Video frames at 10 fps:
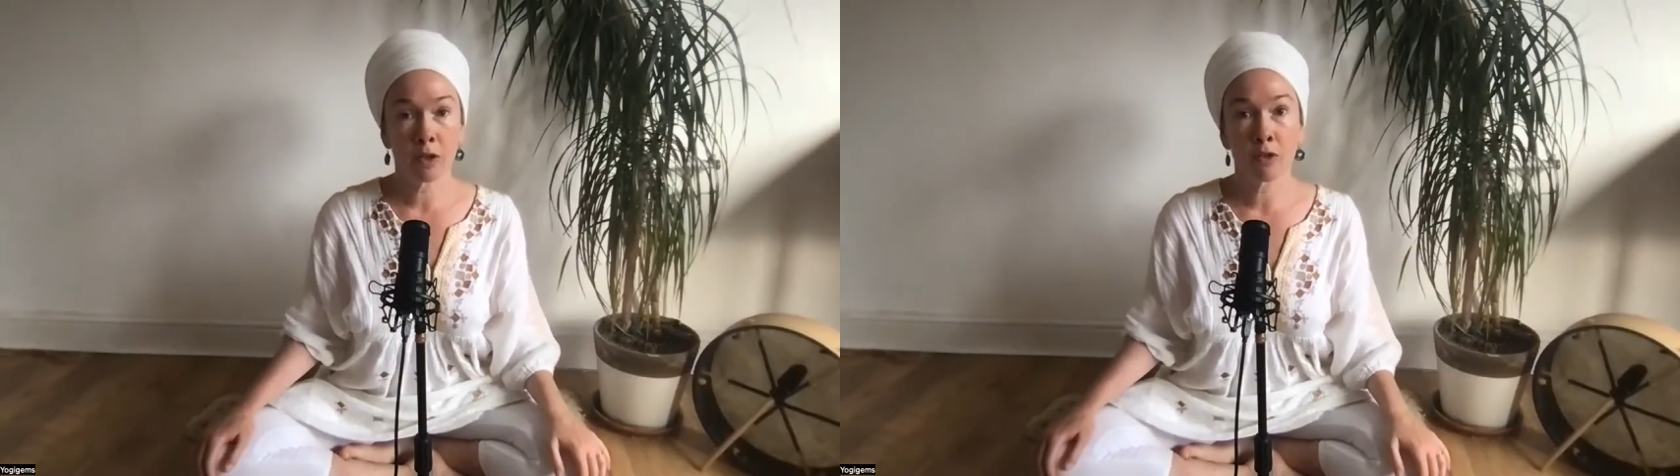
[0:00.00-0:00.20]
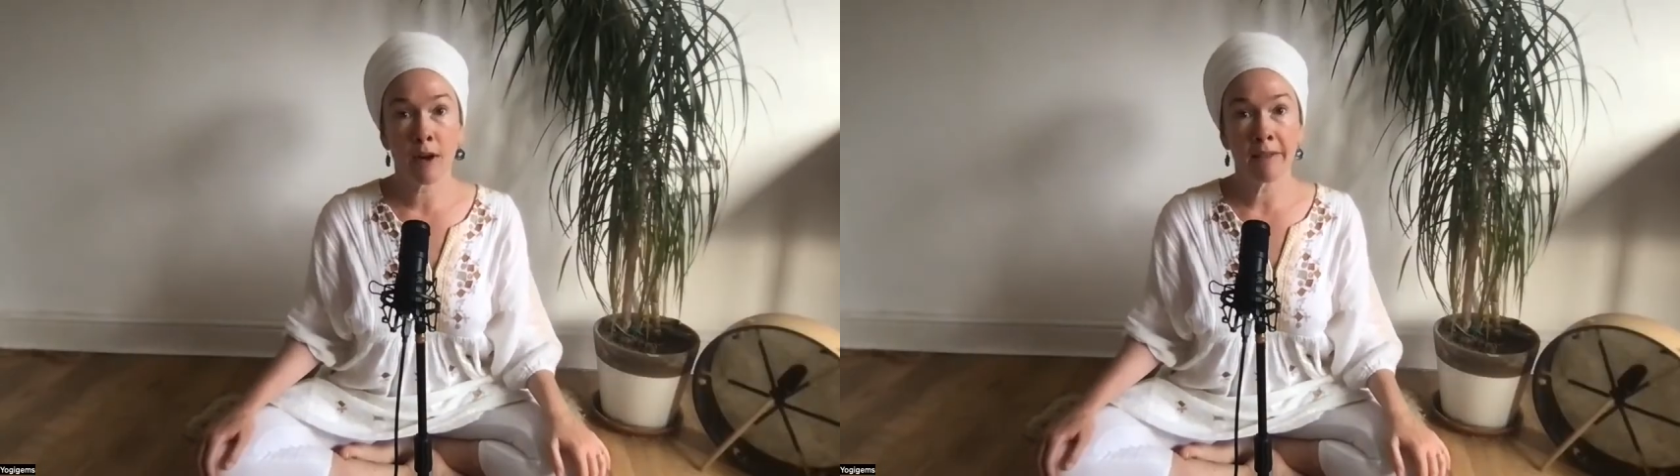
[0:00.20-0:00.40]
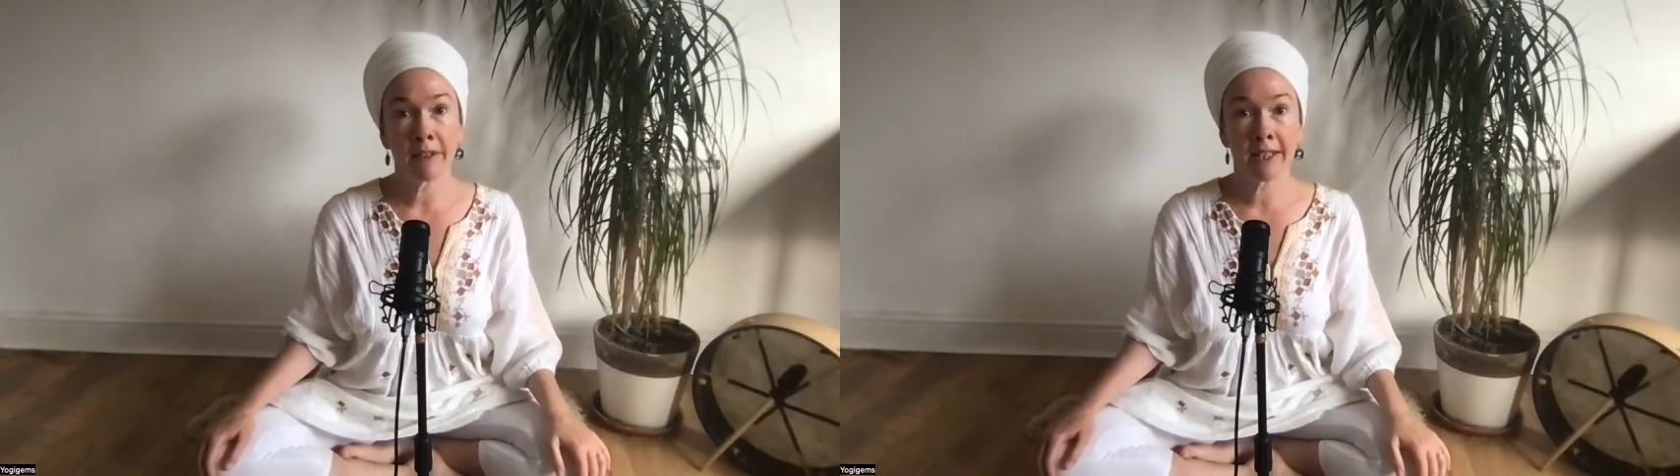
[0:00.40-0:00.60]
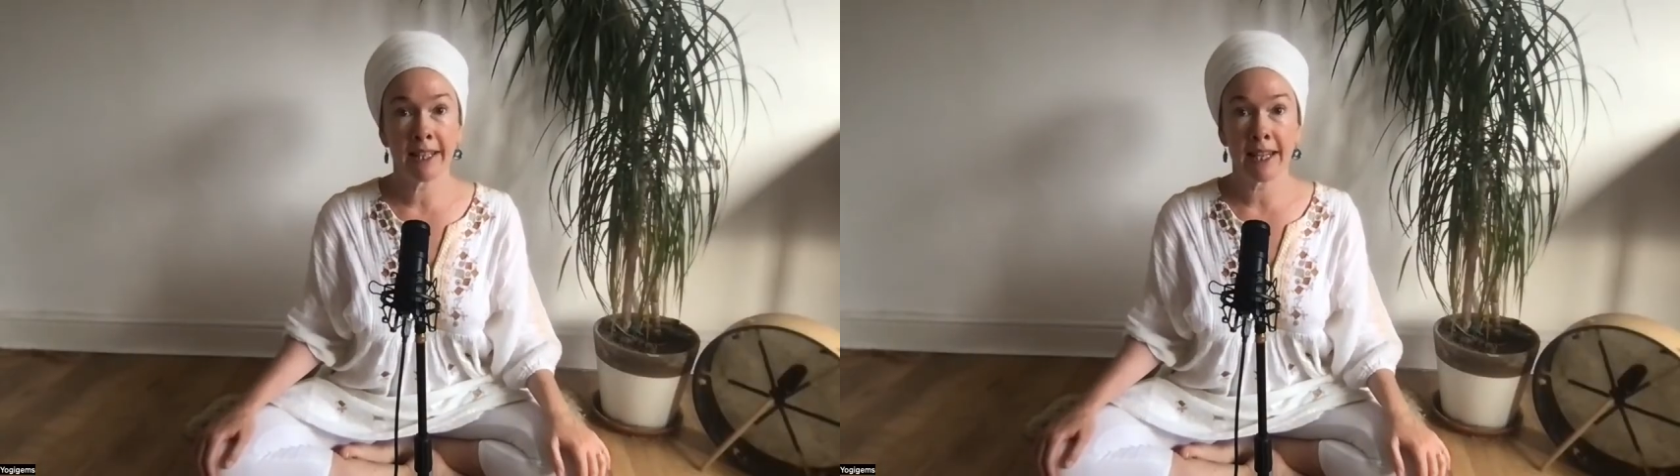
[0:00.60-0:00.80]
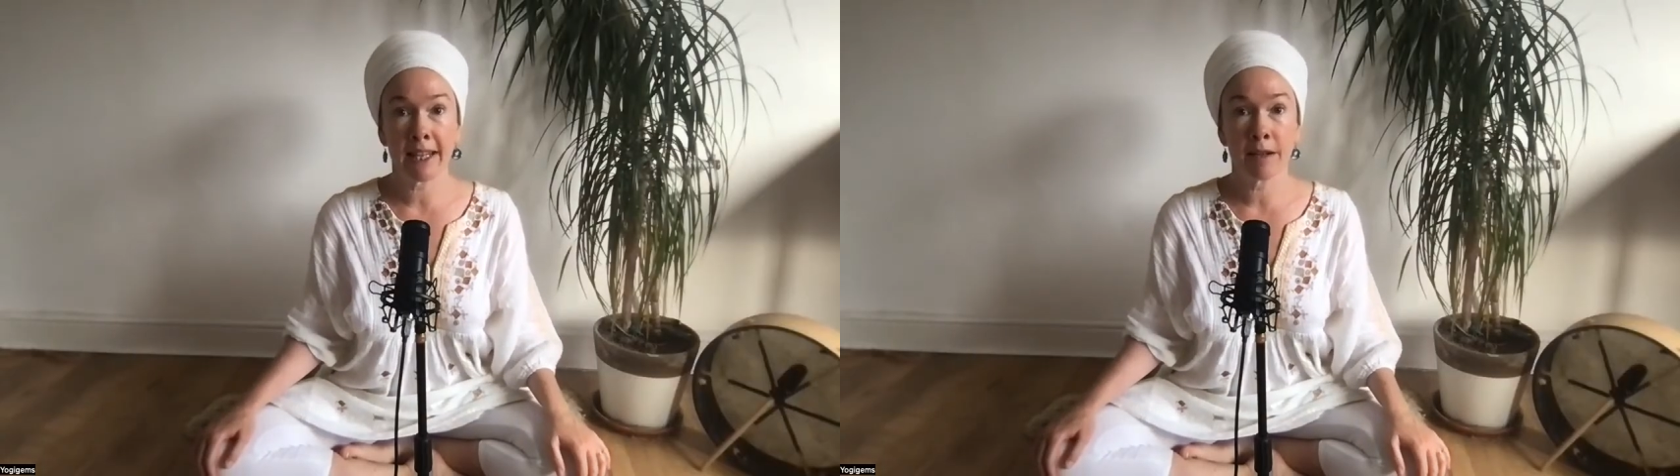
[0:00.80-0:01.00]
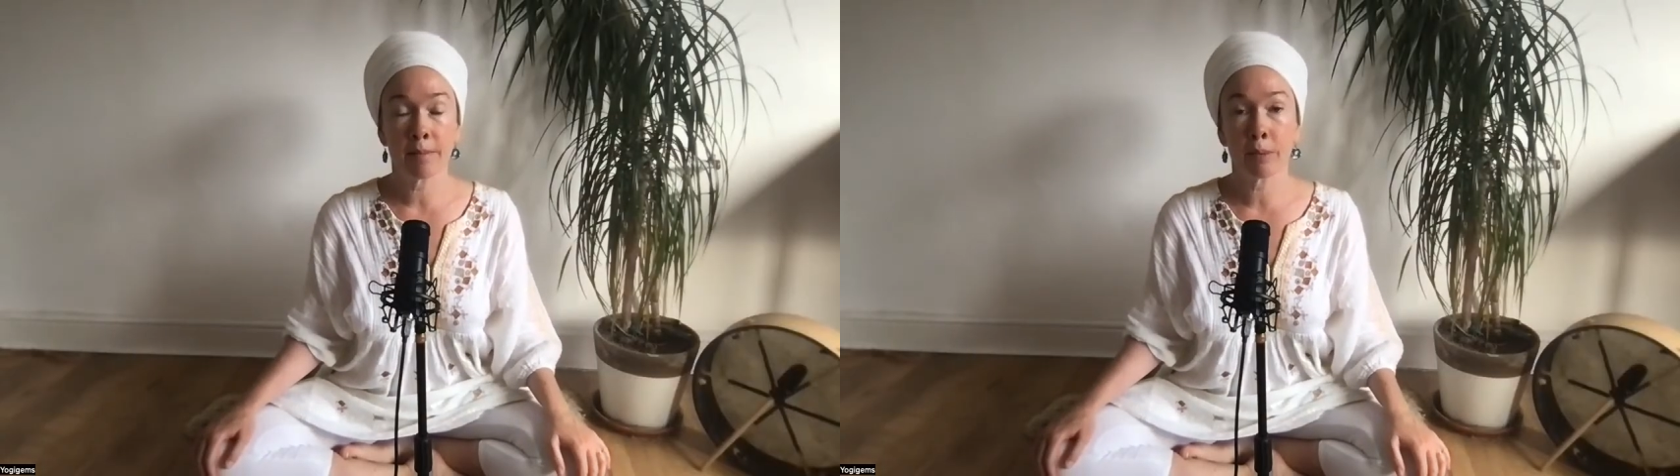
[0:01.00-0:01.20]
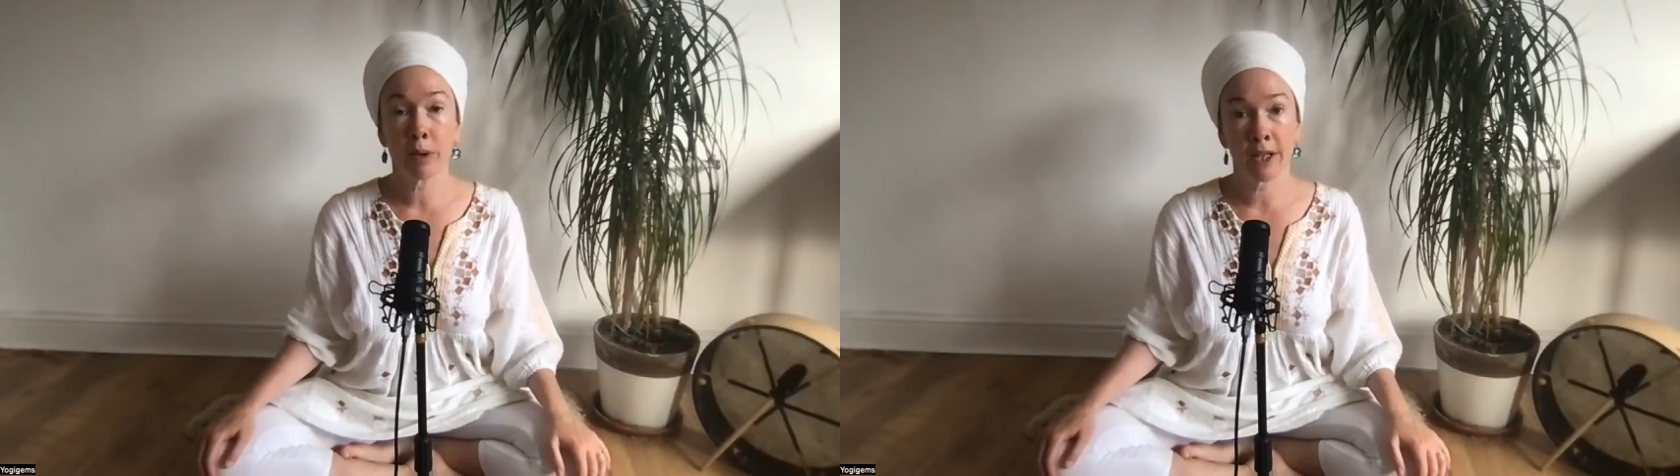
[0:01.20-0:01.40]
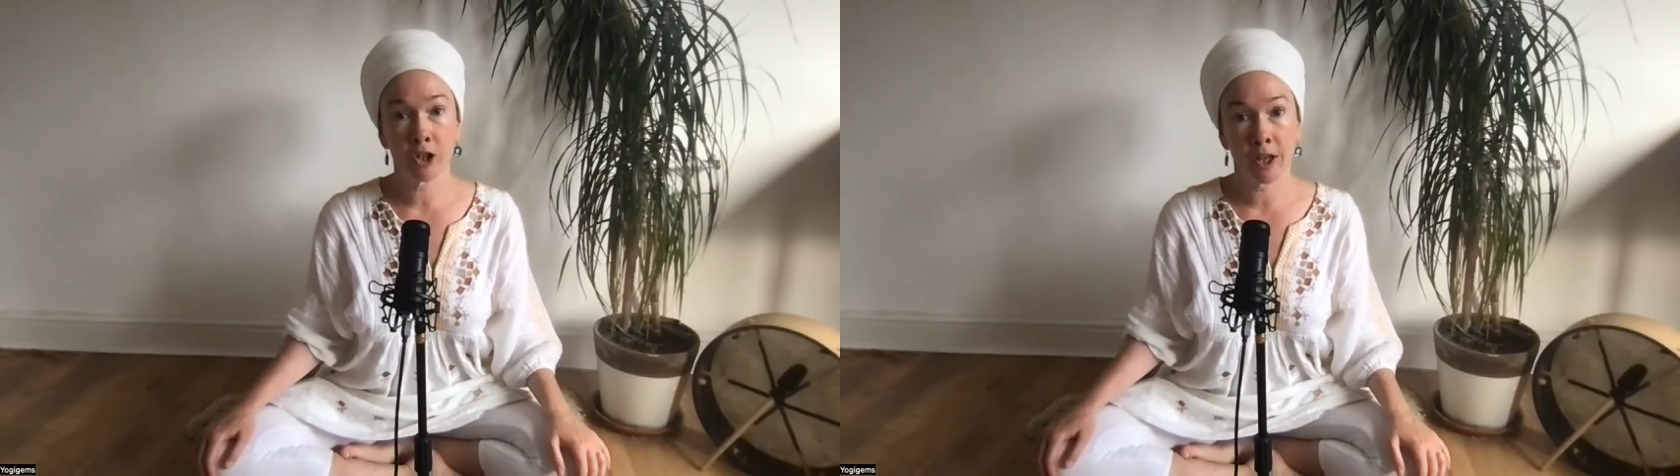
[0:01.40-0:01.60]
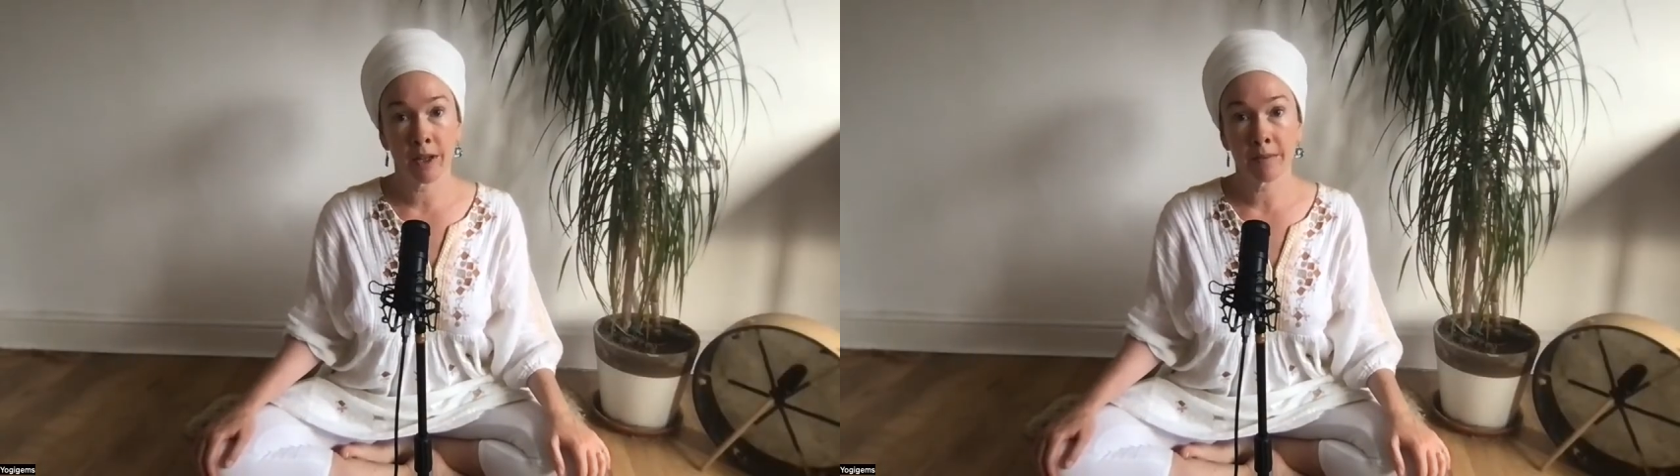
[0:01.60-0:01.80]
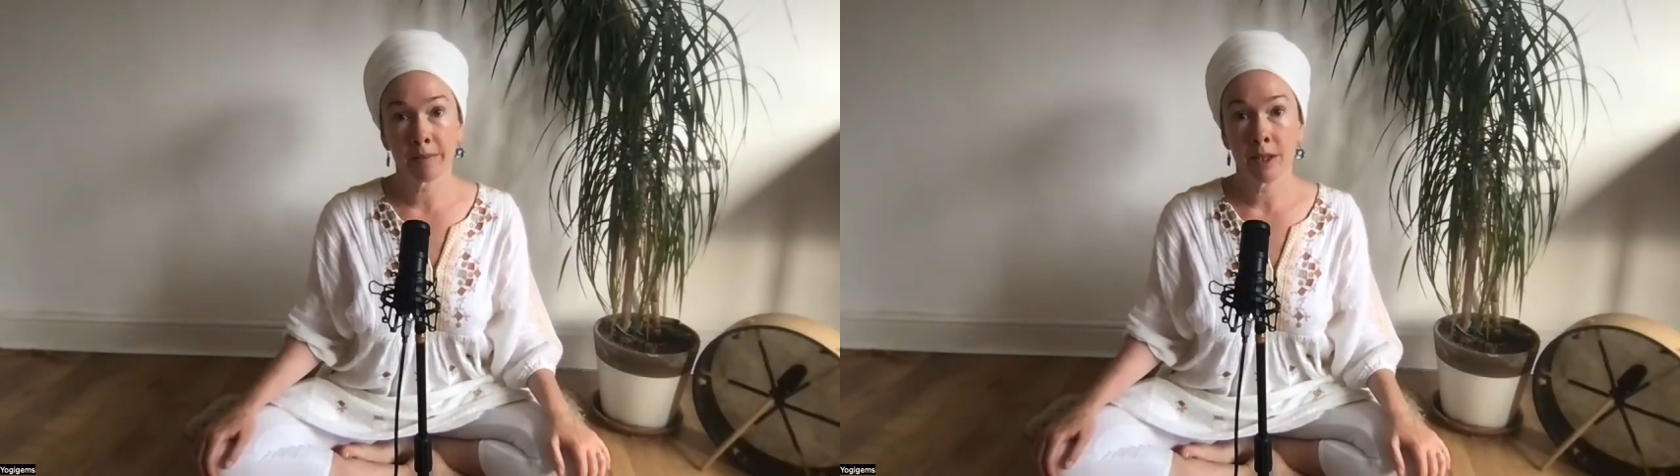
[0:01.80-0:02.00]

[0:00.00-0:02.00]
gravity pressure